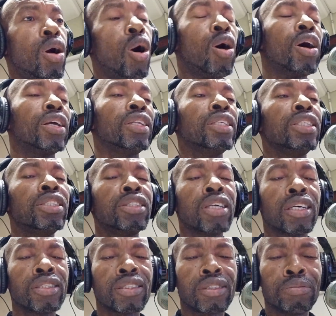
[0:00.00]
Our
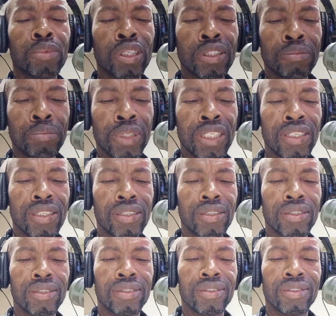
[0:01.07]
allegiance must be
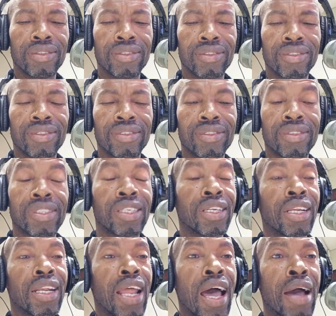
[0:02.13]
to
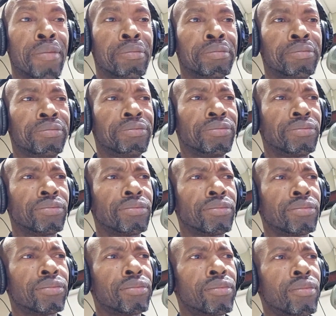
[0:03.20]
the Lamb,
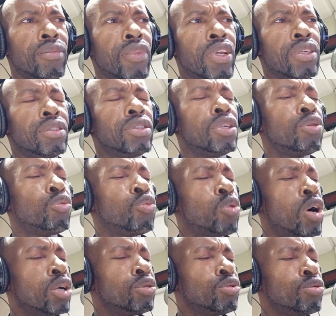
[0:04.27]
to the
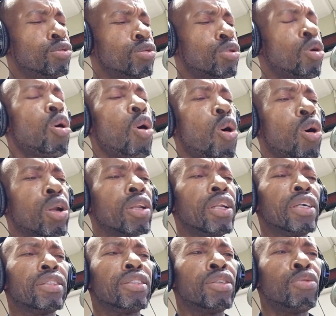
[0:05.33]
one who
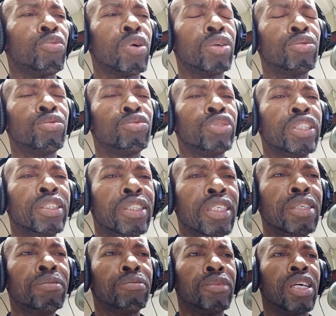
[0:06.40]
called us, the one who
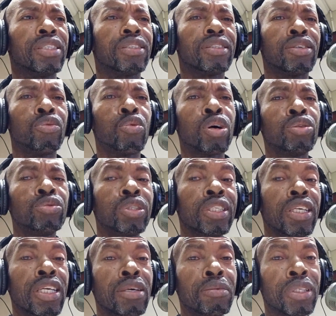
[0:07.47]
redeemed us, the one who
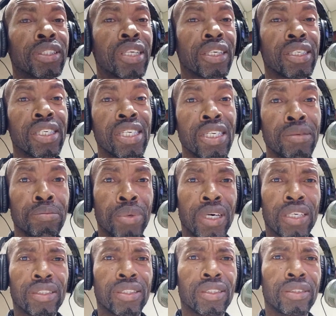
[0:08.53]
is able to keep
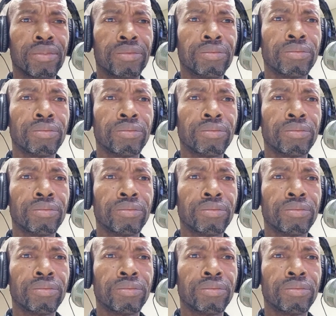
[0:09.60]
us.